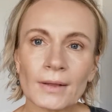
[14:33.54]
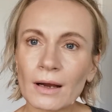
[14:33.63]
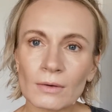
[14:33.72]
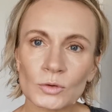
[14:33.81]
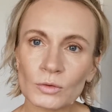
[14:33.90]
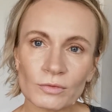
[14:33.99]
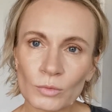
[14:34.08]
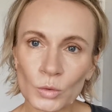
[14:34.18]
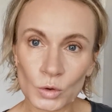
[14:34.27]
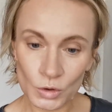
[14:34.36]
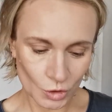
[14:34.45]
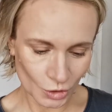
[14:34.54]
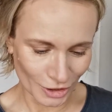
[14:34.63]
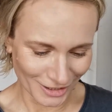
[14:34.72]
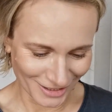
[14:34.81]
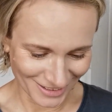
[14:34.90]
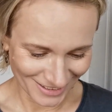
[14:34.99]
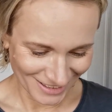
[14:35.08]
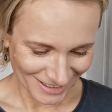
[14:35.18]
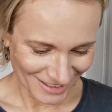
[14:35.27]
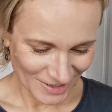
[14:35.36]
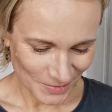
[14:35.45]
out of words.
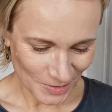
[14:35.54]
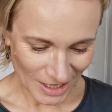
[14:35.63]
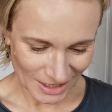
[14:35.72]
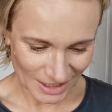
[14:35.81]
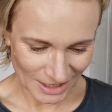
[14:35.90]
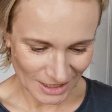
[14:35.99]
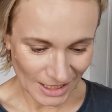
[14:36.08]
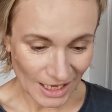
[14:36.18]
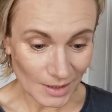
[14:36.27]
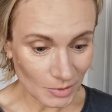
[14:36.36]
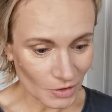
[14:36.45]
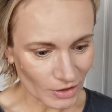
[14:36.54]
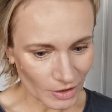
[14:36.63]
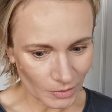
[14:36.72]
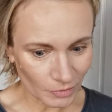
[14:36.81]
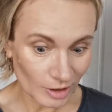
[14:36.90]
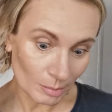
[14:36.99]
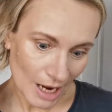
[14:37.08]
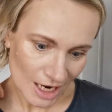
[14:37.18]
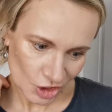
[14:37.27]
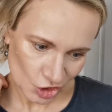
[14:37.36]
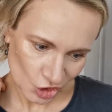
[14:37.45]
Right, then we're gonna go for the
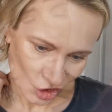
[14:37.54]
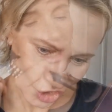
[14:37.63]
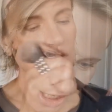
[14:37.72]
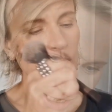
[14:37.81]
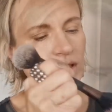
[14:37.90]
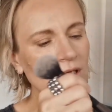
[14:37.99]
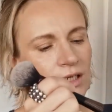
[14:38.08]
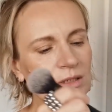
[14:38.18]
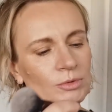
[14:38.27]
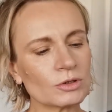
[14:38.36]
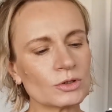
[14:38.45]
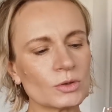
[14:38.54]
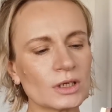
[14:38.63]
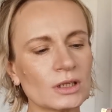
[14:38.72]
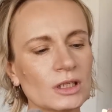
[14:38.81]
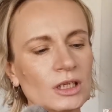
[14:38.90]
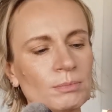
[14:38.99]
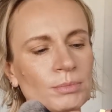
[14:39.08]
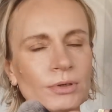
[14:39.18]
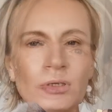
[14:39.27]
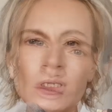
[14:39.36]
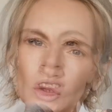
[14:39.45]
blush. Quite nice because you can dip
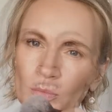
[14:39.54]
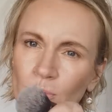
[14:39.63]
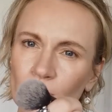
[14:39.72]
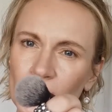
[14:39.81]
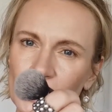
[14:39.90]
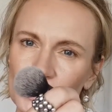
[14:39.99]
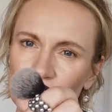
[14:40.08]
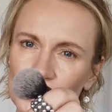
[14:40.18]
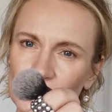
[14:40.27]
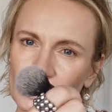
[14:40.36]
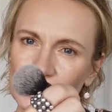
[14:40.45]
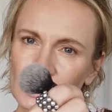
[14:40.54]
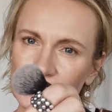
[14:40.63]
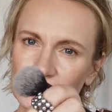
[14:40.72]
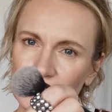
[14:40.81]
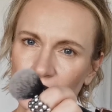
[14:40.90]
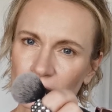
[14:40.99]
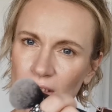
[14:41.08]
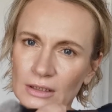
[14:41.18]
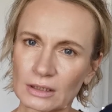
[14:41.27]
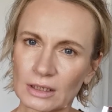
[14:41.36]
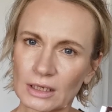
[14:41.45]
top brush in this
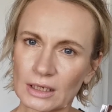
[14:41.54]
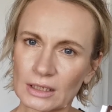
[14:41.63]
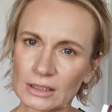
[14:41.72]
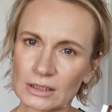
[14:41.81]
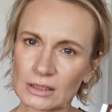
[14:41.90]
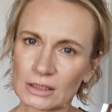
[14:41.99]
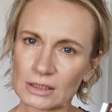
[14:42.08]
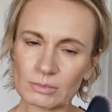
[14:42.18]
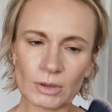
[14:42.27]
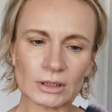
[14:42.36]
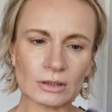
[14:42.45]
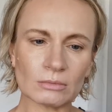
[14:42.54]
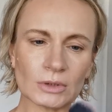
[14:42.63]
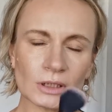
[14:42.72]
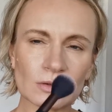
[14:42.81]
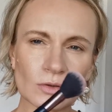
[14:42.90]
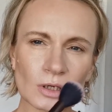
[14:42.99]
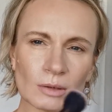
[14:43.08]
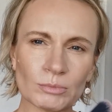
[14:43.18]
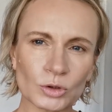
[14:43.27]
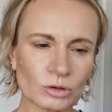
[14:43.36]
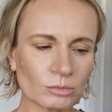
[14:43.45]
color and this bottom
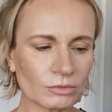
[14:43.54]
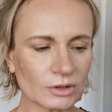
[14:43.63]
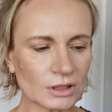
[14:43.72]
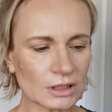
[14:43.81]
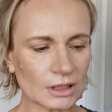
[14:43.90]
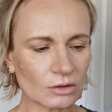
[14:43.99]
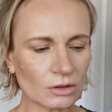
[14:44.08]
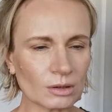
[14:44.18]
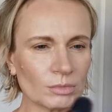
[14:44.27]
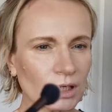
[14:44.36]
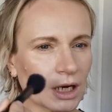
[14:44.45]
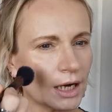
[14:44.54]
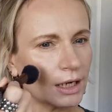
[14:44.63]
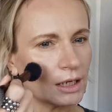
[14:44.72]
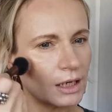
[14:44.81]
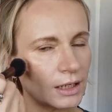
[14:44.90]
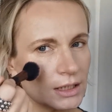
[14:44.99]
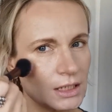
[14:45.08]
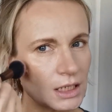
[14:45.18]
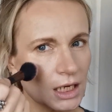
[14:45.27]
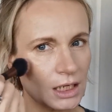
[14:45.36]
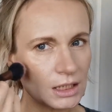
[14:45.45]
and bottom of this, and gonna be highlight
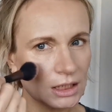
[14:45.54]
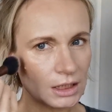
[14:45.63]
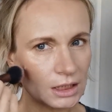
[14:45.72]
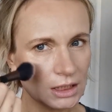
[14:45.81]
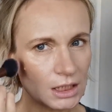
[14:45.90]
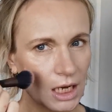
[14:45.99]
and